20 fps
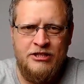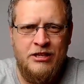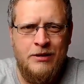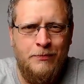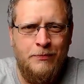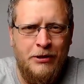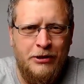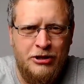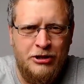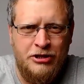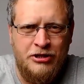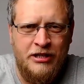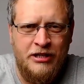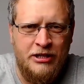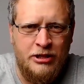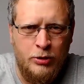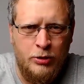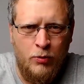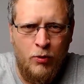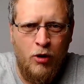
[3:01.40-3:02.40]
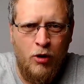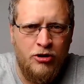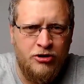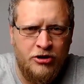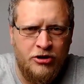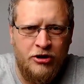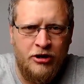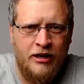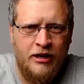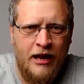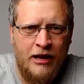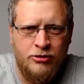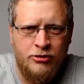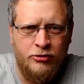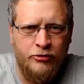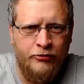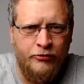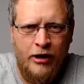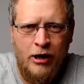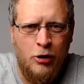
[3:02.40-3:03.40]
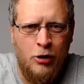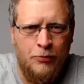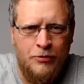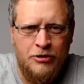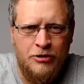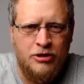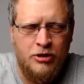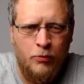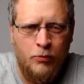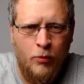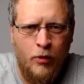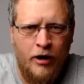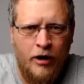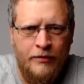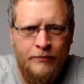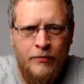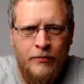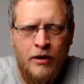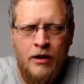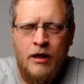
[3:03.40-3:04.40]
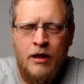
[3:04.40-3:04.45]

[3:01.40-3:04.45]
simply just need to ask the council for help in some way.